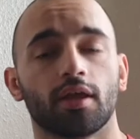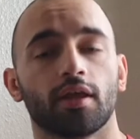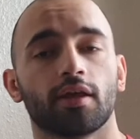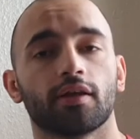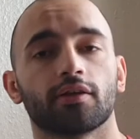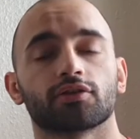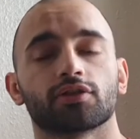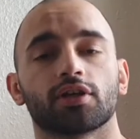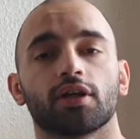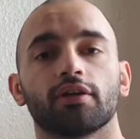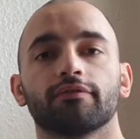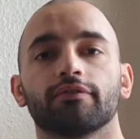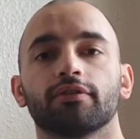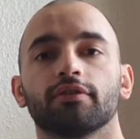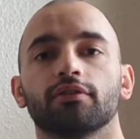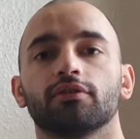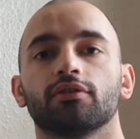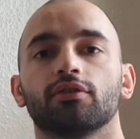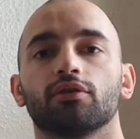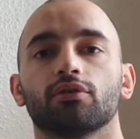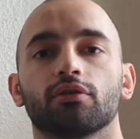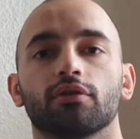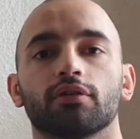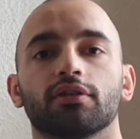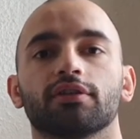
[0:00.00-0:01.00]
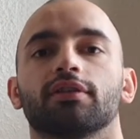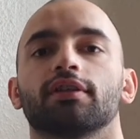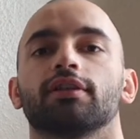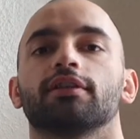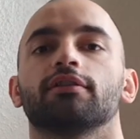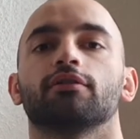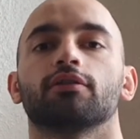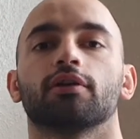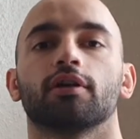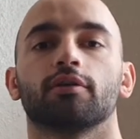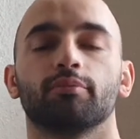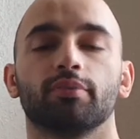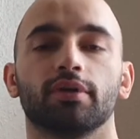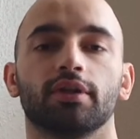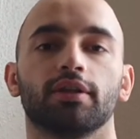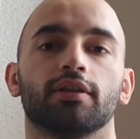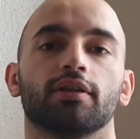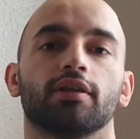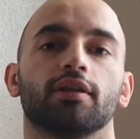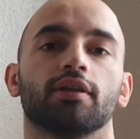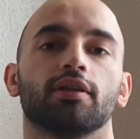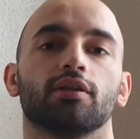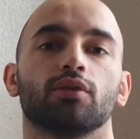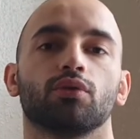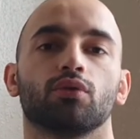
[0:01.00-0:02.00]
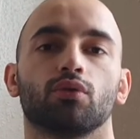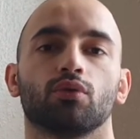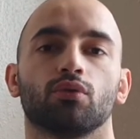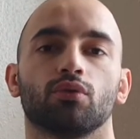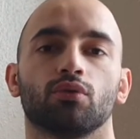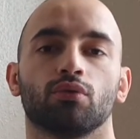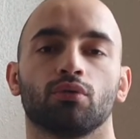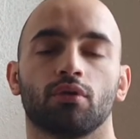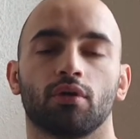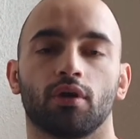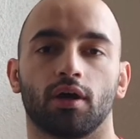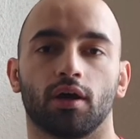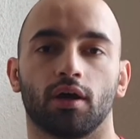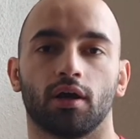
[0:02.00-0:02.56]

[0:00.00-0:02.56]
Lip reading: Strength endurance is your ability to